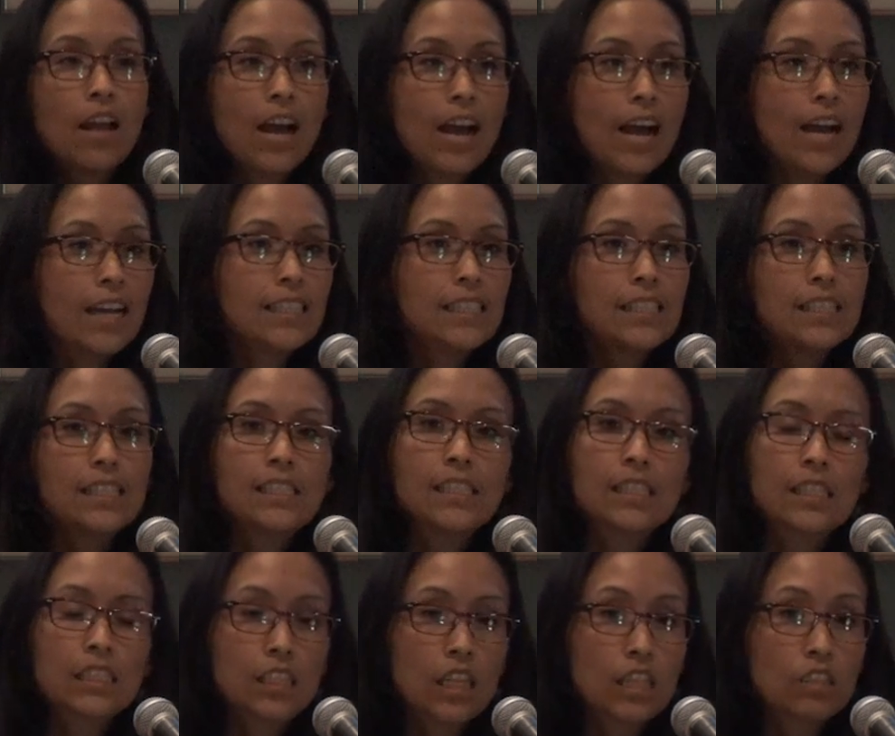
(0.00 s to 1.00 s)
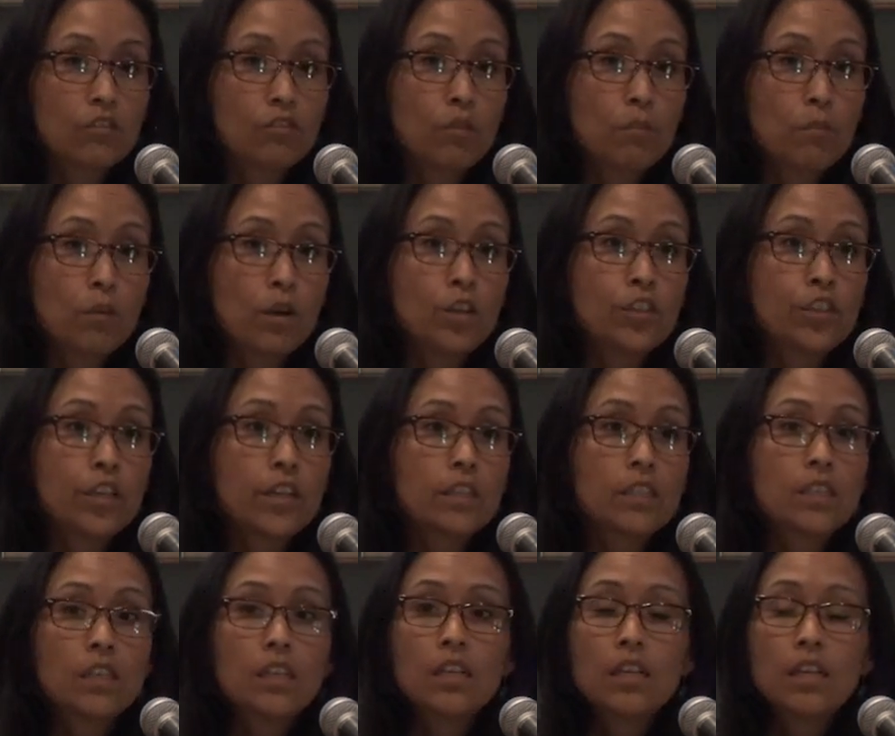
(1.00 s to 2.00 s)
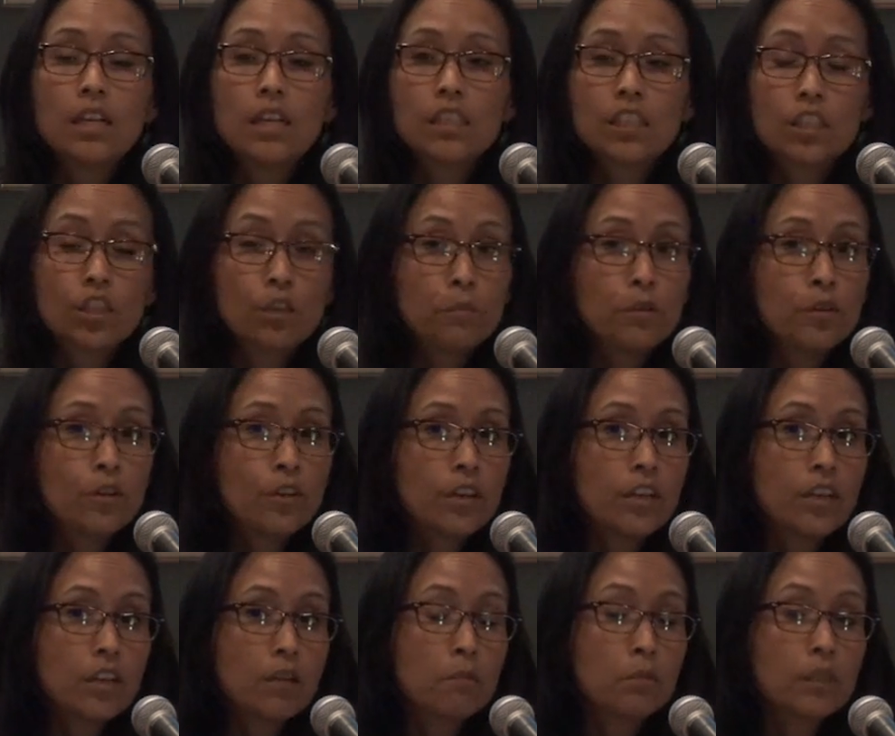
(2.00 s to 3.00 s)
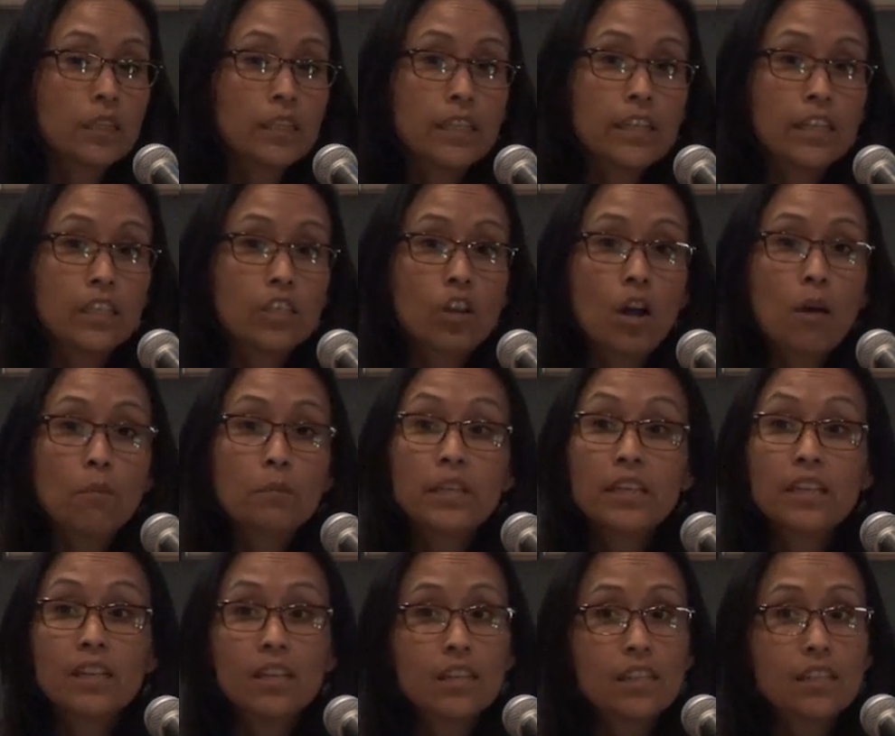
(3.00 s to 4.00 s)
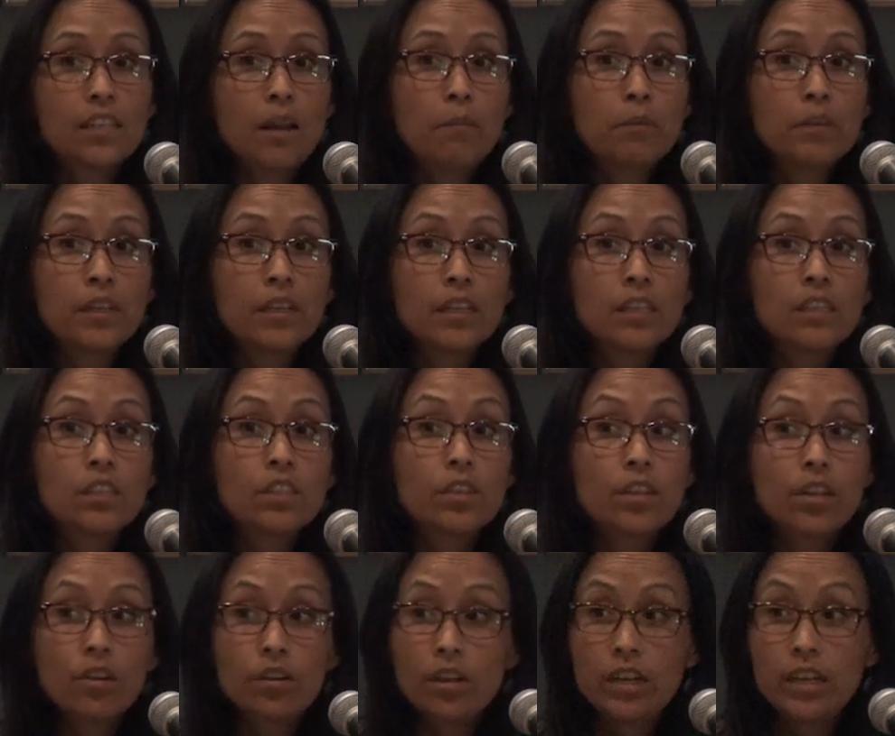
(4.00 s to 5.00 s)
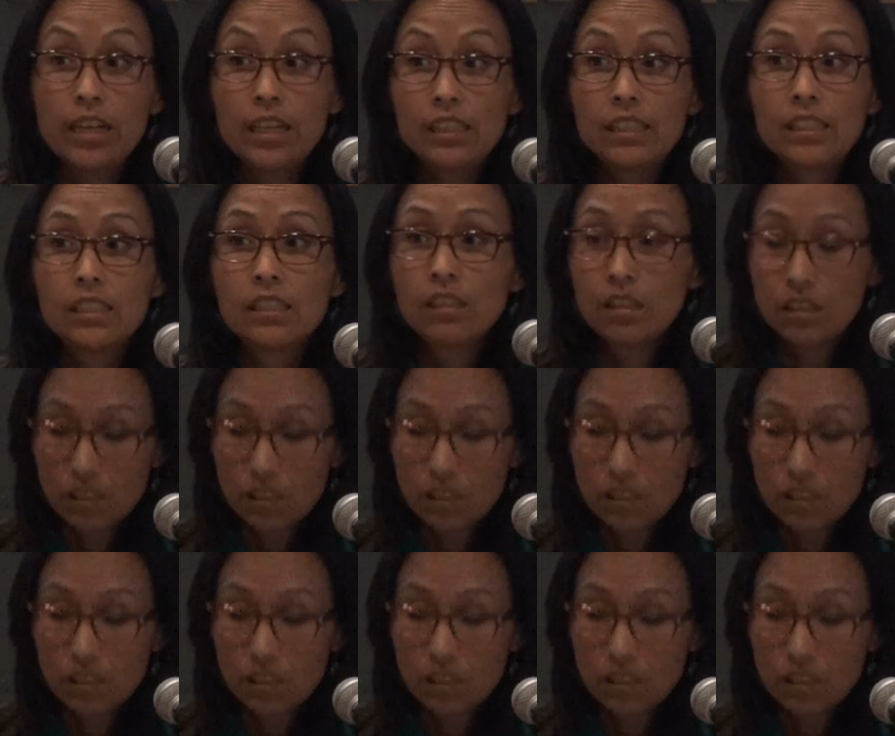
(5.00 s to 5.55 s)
I see a successful project as a community completely adopting and adapting it to their needs.